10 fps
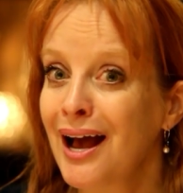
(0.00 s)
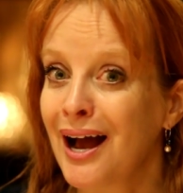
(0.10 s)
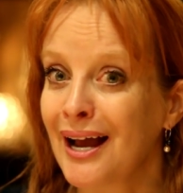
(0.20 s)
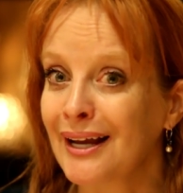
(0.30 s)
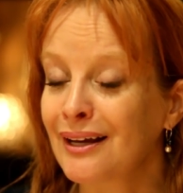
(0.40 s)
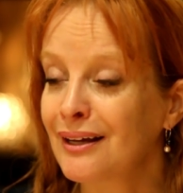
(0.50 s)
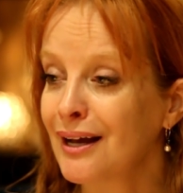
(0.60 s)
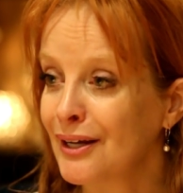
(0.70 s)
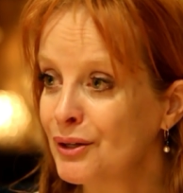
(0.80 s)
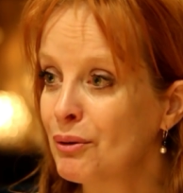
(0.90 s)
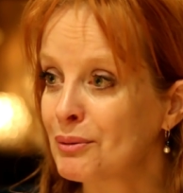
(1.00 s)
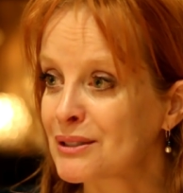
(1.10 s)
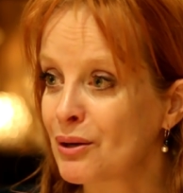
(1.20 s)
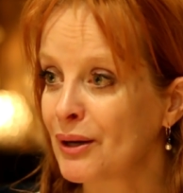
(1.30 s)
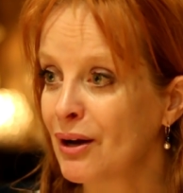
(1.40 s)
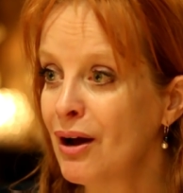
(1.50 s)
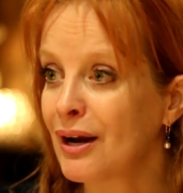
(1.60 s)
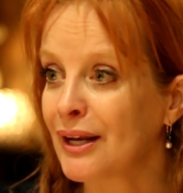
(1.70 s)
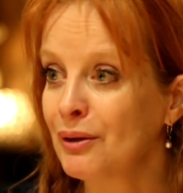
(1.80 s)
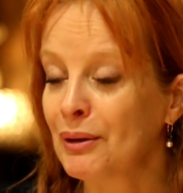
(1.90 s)
I knew what was going on,
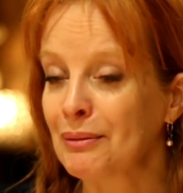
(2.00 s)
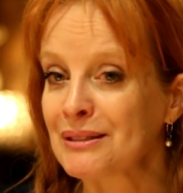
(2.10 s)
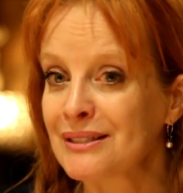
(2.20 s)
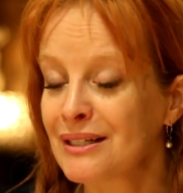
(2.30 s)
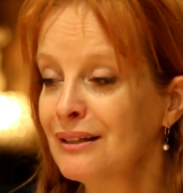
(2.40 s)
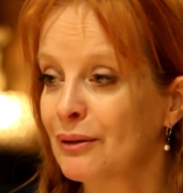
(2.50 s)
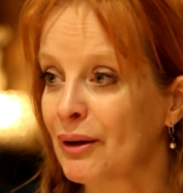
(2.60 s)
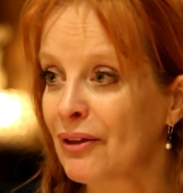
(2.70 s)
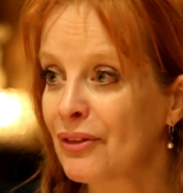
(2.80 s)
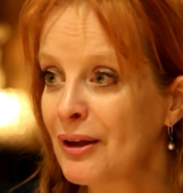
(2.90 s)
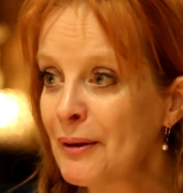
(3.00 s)
I knew what I was dealing with.